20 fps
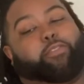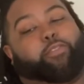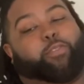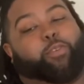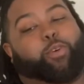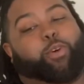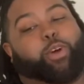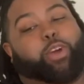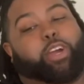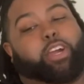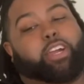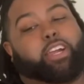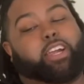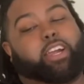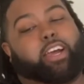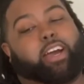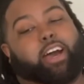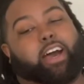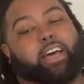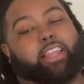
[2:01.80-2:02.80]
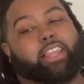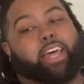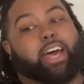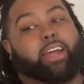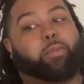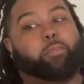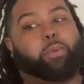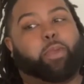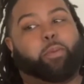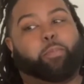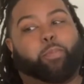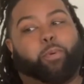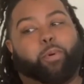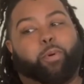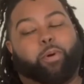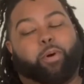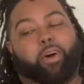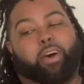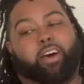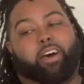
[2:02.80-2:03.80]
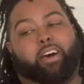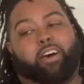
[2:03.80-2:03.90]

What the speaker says: for a lot of people,